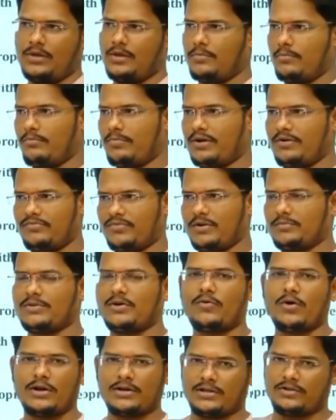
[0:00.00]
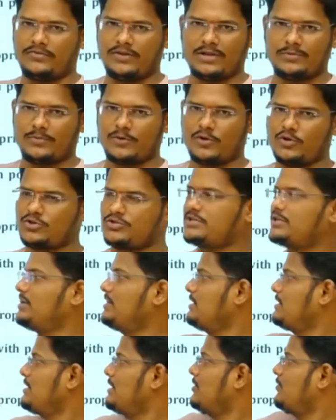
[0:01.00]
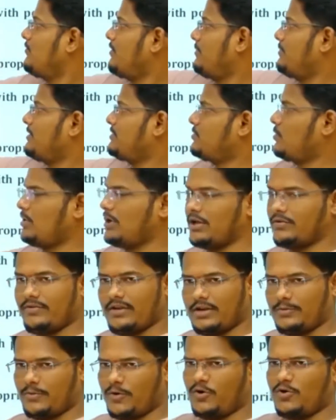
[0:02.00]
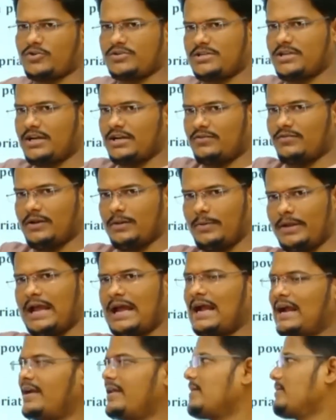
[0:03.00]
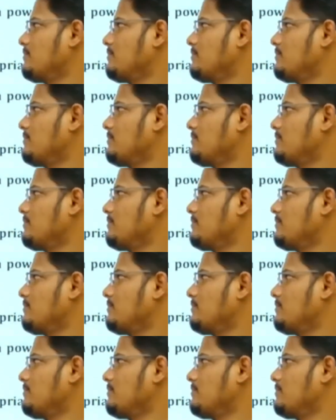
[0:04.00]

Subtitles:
but from the water we are producing, from the solar we are producing, it will be adding.